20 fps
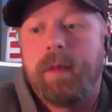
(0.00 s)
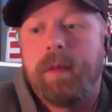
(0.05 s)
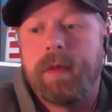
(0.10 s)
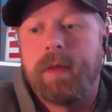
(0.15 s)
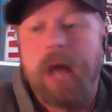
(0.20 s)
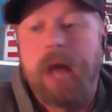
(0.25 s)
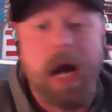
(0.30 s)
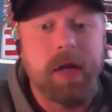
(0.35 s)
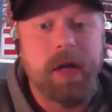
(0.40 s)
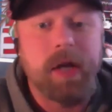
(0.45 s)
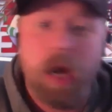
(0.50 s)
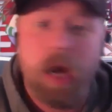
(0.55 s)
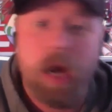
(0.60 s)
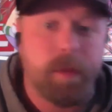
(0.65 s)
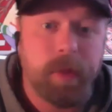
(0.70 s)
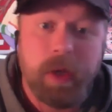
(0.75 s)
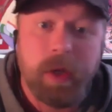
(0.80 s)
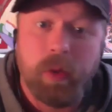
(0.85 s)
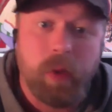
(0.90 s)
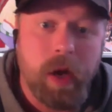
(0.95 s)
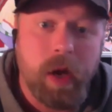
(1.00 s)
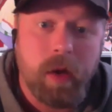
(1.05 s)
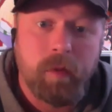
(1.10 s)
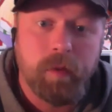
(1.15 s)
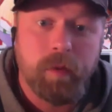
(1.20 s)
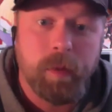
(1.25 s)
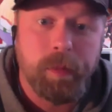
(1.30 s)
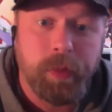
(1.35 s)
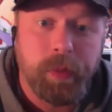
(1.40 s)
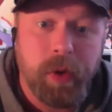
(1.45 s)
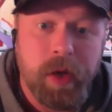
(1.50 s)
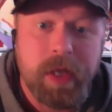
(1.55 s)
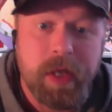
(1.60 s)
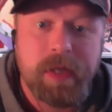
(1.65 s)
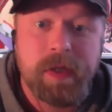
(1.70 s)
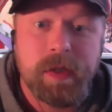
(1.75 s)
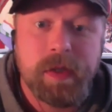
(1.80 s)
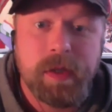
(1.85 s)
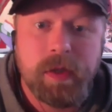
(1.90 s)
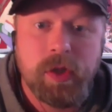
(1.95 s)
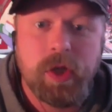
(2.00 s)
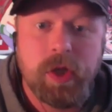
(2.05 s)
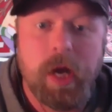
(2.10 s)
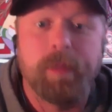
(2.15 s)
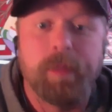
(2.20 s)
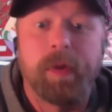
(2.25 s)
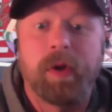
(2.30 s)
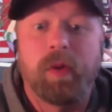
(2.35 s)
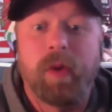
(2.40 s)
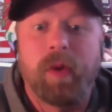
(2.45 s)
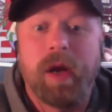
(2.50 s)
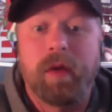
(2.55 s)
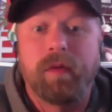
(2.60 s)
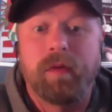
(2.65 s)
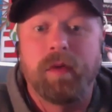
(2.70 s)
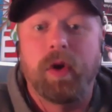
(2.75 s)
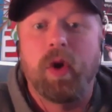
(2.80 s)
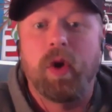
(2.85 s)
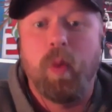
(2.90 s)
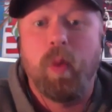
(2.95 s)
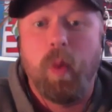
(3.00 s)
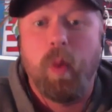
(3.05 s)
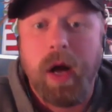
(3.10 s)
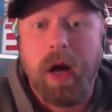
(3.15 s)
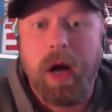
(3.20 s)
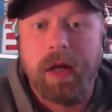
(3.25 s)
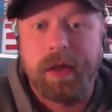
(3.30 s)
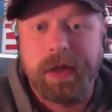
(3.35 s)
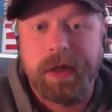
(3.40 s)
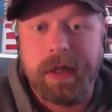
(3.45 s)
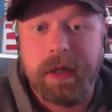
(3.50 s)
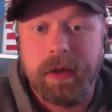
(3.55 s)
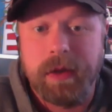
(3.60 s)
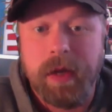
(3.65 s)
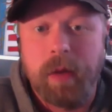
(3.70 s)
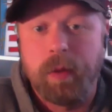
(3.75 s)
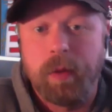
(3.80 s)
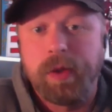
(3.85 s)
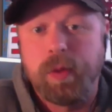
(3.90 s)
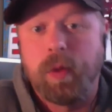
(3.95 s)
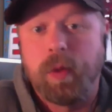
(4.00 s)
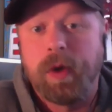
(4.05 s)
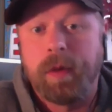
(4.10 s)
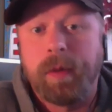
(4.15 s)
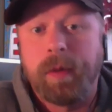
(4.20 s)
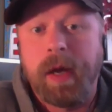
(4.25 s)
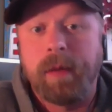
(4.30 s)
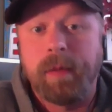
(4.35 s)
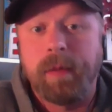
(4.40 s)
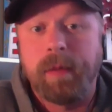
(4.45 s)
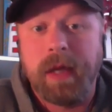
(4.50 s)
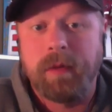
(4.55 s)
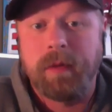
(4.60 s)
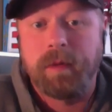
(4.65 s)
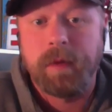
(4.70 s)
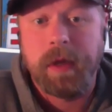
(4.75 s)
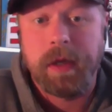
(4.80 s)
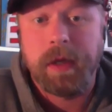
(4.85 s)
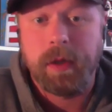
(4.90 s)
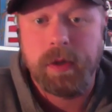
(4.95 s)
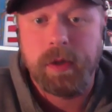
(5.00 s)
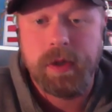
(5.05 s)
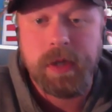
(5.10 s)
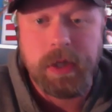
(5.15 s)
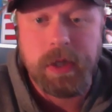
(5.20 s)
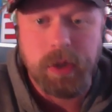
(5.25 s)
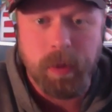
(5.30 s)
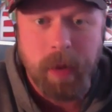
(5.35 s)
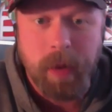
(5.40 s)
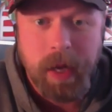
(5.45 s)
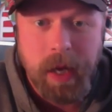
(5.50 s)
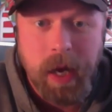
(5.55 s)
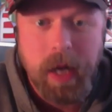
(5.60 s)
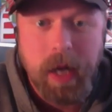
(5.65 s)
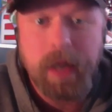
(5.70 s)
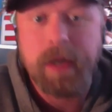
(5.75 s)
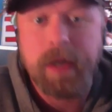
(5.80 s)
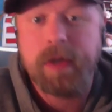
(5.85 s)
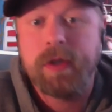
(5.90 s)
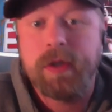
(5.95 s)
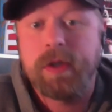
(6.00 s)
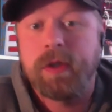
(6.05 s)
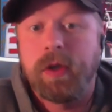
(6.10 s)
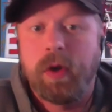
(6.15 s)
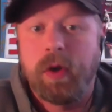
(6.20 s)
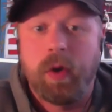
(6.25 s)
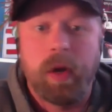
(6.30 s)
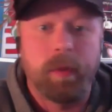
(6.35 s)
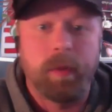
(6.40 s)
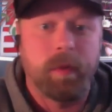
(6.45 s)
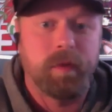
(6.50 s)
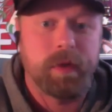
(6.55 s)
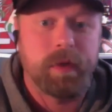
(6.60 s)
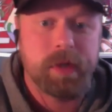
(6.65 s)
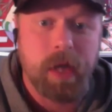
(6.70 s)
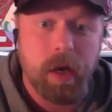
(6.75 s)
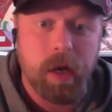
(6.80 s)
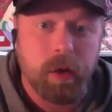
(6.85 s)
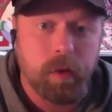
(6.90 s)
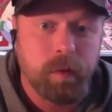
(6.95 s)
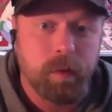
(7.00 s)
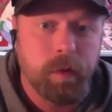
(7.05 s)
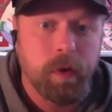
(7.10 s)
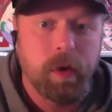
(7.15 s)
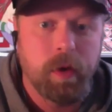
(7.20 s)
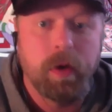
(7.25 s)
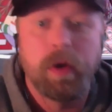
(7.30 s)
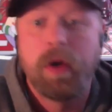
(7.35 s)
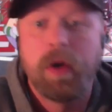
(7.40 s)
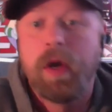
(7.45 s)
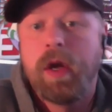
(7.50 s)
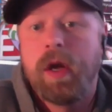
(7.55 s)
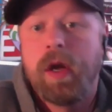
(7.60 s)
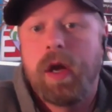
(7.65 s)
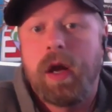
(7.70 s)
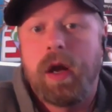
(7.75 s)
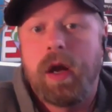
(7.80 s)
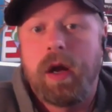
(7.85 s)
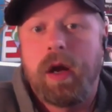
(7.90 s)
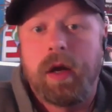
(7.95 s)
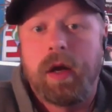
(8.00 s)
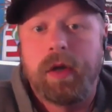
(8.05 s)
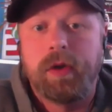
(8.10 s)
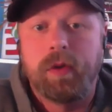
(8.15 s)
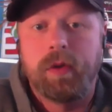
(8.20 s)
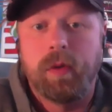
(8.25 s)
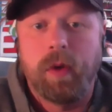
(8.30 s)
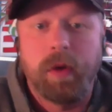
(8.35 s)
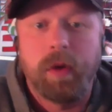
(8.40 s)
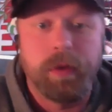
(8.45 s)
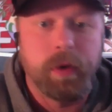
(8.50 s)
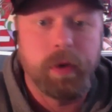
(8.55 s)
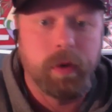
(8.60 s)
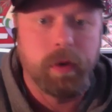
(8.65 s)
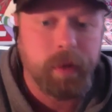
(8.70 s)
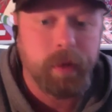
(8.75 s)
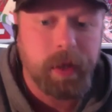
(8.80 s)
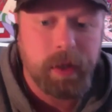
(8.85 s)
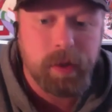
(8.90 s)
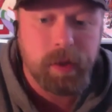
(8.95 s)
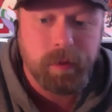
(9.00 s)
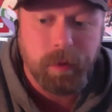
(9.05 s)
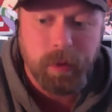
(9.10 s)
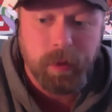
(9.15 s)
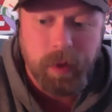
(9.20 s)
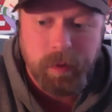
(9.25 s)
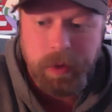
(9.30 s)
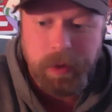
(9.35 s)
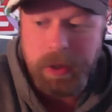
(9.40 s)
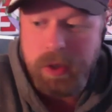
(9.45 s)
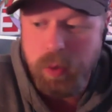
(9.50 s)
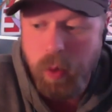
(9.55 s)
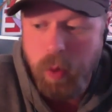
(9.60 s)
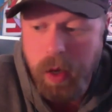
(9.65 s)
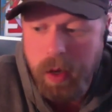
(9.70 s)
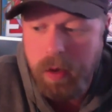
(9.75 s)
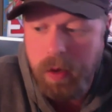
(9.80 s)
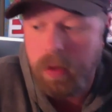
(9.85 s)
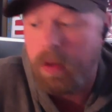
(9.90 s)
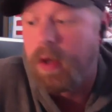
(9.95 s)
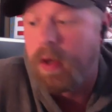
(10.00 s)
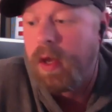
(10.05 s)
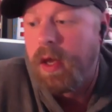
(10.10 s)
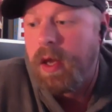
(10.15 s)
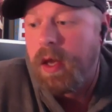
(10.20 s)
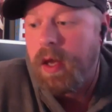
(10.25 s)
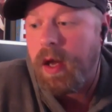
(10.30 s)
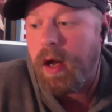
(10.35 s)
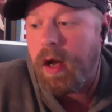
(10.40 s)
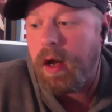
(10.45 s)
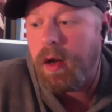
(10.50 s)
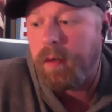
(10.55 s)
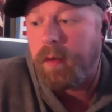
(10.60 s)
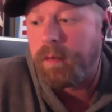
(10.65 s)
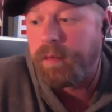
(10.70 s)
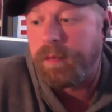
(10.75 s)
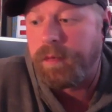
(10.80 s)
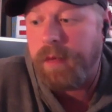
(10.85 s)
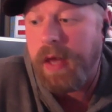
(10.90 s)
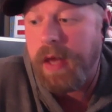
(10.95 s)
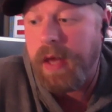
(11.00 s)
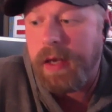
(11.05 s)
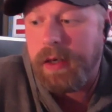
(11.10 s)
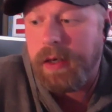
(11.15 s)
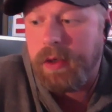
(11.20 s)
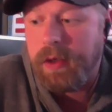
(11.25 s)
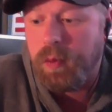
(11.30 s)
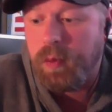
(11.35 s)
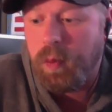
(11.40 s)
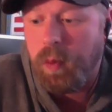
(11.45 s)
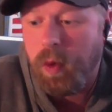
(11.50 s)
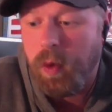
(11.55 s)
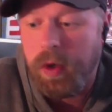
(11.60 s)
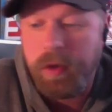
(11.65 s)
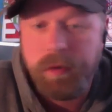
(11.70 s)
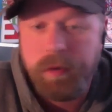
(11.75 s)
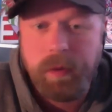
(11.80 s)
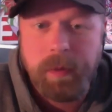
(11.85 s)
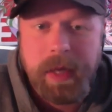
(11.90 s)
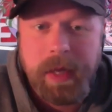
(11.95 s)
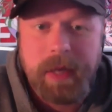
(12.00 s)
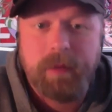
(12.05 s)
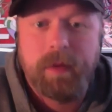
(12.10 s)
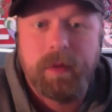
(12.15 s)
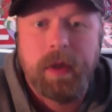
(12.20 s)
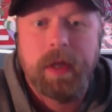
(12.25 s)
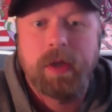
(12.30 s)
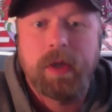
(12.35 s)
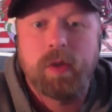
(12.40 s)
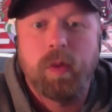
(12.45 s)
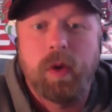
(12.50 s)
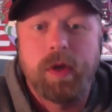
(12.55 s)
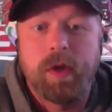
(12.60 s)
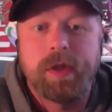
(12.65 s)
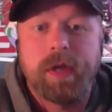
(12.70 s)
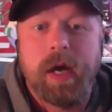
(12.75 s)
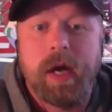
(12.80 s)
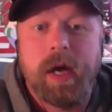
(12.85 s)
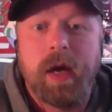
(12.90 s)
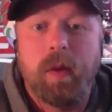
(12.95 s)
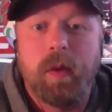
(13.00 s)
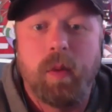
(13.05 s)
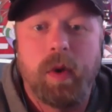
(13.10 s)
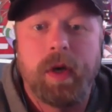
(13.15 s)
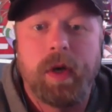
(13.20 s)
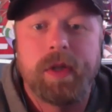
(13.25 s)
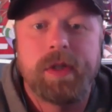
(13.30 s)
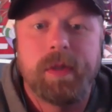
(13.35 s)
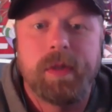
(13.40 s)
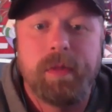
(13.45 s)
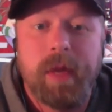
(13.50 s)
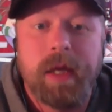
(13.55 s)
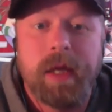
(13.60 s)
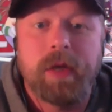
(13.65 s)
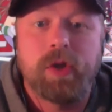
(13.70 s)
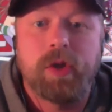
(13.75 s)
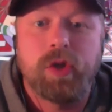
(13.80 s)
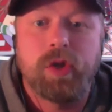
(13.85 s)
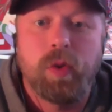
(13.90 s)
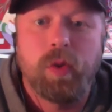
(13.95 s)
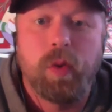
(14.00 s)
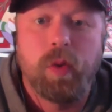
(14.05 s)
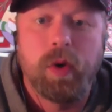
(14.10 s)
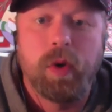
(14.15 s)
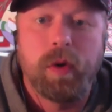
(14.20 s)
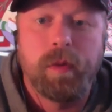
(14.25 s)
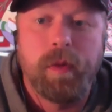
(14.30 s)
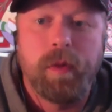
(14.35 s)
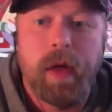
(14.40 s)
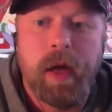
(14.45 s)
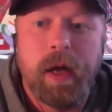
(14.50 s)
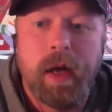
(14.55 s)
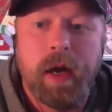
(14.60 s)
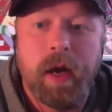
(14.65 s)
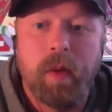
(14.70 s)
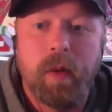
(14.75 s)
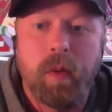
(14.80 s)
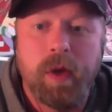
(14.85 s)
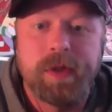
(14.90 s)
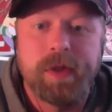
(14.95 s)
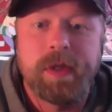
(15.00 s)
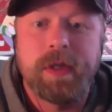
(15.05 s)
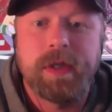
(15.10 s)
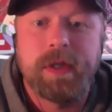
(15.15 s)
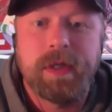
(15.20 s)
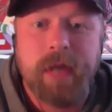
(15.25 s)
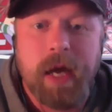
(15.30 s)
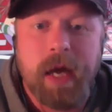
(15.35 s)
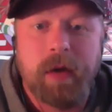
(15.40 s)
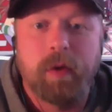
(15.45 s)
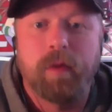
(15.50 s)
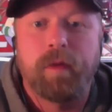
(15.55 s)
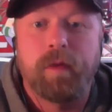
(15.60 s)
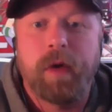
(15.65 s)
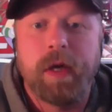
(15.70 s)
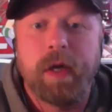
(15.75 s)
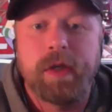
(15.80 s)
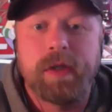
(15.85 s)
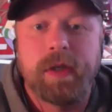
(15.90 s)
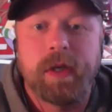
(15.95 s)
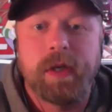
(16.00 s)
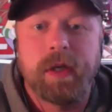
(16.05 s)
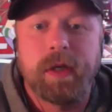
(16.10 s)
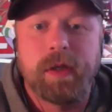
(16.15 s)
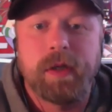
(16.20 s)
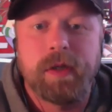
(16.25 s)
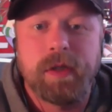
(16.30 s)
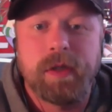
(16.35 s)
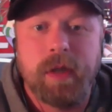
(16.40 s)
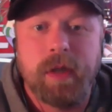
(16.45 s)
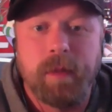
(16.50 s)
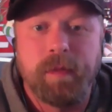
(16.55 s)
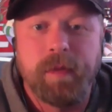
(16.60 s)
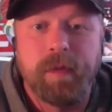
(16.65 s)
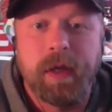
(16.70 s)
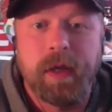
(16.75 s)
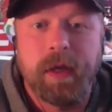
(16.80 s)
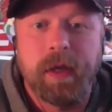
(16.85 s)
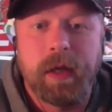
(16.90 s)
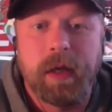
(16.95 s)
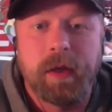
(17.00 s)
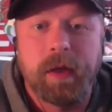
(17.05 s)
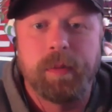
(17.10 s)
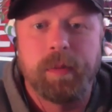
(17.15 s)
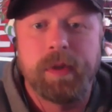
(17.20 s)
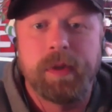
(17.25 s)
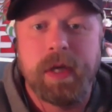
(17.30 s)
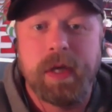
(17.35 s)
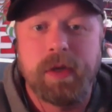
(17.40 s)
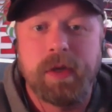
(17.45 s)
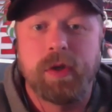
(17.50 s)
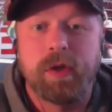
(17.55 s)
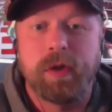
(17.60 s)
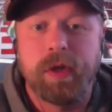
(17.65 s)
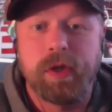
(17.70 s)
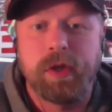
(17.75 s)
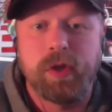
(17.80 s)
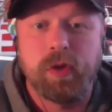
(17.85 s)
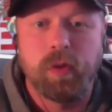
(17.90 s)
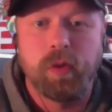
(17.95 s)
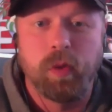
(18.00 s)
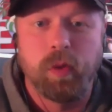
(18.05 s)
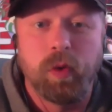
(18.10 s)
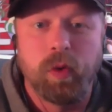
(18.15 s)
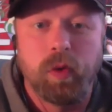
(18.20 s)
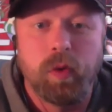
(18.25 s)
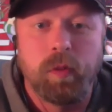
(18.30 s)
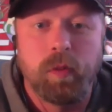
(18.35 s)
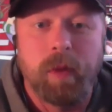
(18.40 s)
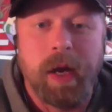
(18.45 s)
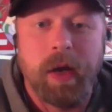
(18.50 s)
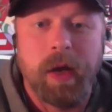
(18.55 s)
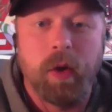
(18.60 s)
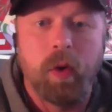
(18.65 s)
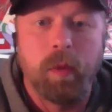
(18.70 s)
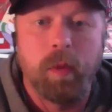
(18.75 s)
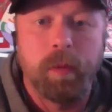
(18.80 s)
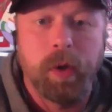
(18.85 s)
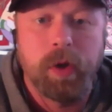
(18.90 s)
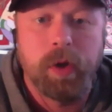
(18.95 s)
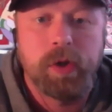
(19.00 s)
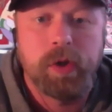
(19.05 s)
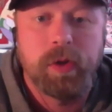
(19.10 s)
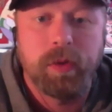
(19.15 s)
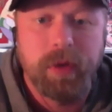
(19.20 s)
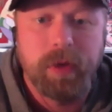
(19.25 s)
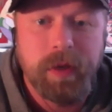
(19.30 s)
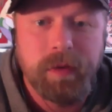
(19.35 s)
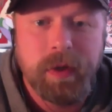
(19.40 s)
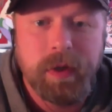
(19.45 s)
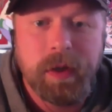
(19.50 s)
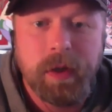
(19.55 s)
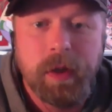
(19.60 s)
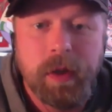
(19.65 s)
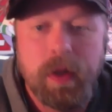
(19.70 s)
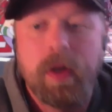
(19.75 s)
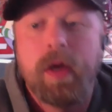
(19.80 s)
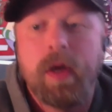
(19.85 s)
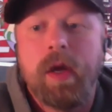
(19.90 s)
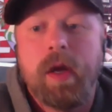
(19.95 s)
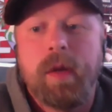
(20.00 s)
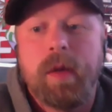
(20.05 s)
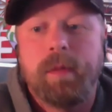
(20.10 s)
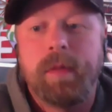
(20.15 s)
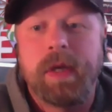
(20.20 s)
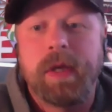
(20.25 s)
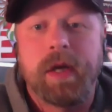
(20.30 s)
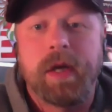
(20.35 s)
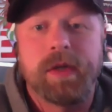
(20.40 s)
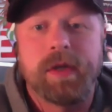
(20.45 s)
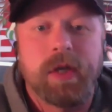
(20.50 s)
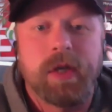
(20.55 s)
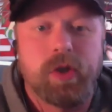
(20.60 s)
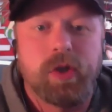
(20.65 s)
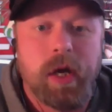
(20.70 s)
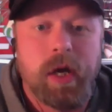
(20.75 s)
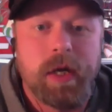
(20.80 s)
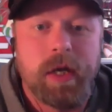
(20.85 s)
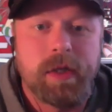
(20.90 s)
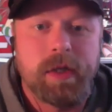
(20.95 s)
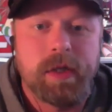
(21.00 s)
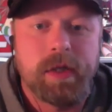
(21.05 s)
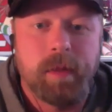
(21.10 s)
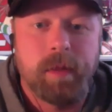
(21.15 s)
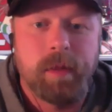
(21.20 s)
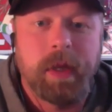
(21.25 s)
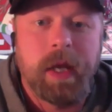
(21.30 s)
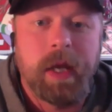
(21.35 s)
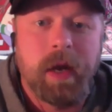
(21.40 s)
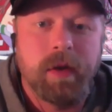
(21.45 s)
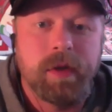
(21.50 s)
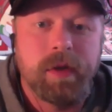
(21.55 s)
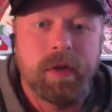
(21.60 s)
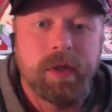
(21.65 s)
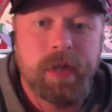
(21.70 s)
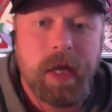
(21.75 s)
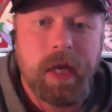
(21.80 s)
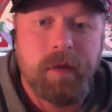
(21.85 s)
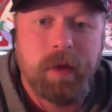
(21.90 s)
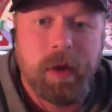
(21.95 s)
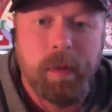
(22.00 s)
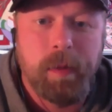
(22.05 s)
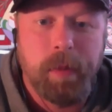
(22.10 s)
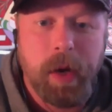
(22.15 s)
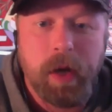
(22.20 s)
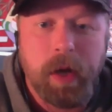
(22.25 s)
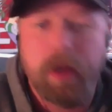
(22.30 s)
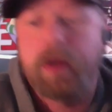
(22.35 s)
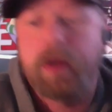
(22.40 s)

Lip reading: Not shopping around from price, shopping around for quality. That was one of my main things. These are my eyes. You know, I'm a photographer. I do other things for a living as well. And one of the main things was I wanted to make sure that I wasn't sacrificing something that could potentially screw my own personal living because I tried skimping out and saving a buck.